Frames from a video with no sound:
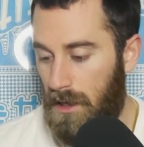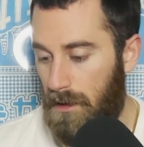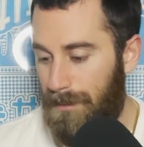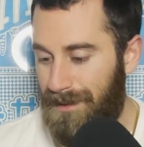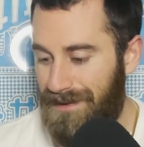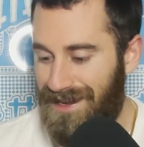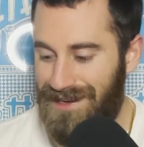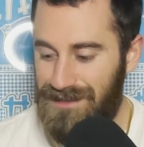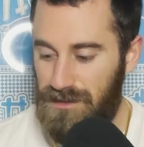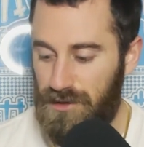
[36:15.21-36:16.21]
But
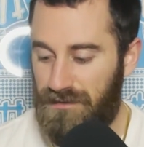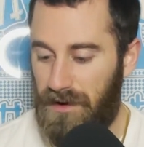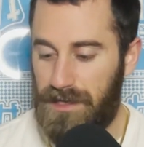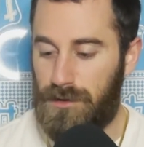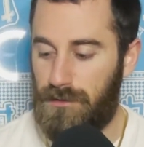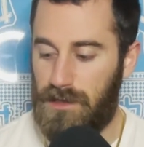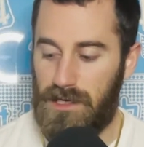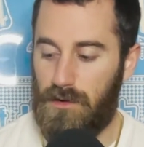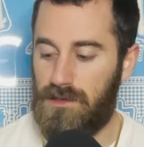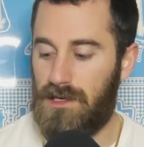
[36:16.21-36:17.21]
he's such a funny dude. And then he
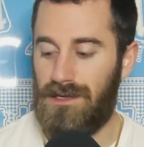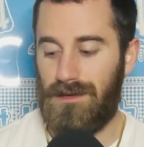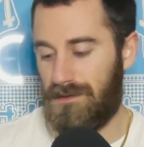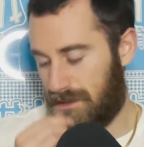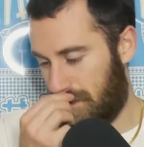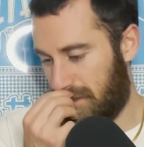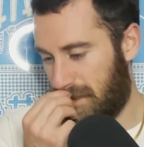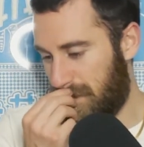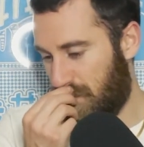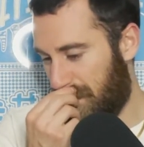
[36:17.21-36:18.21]
always just
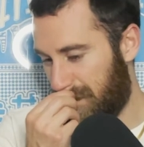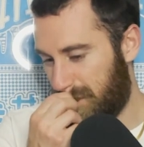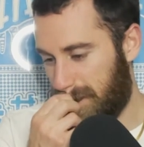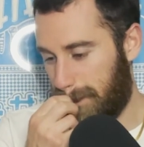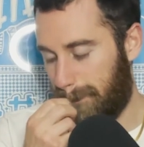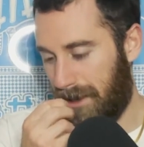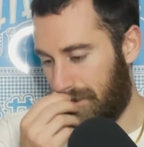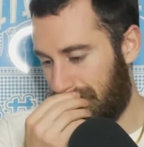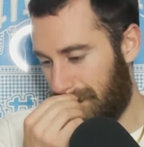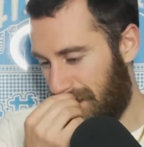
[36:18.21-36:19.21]
says weird shit about,
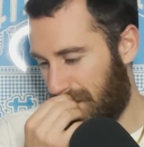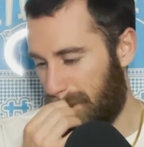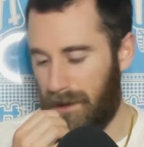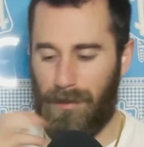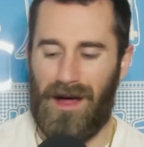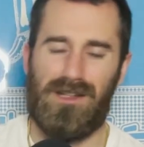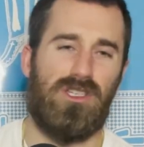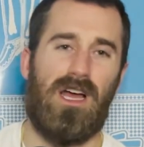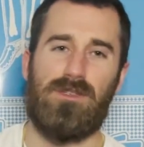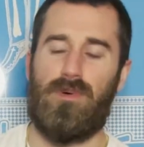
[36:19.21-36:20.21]
I don't know. He
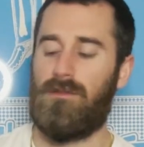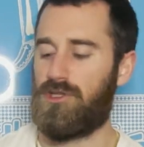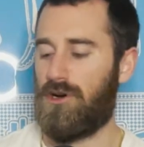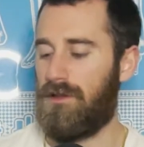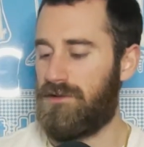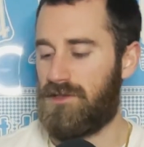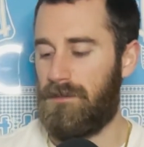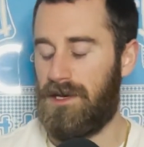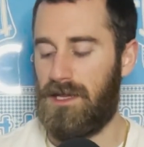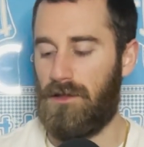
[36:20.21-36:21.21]
apologized prematurely for
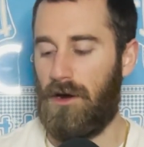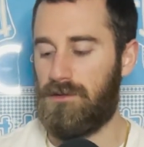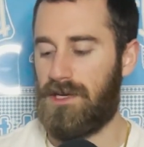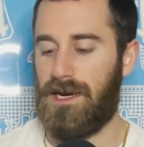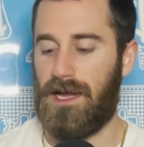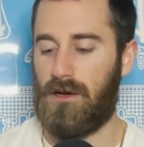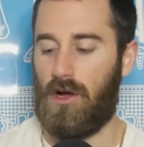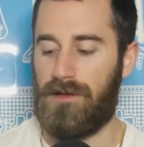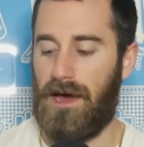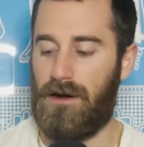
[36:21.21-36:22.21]
something he thought he was going to get
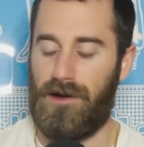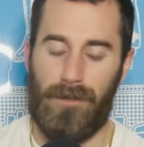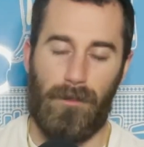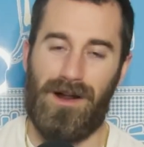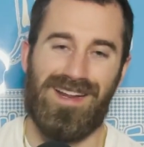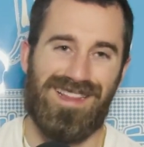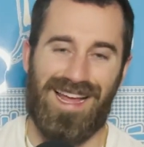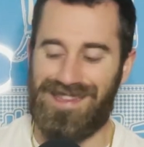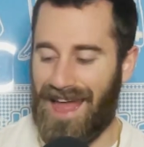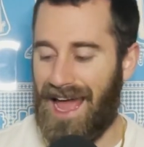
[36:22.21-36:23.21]
called out on. I remember I didn't
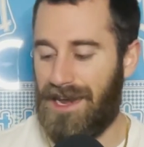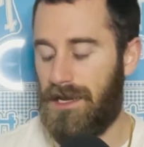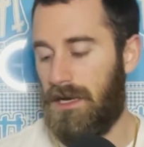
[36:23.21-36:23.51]
like that.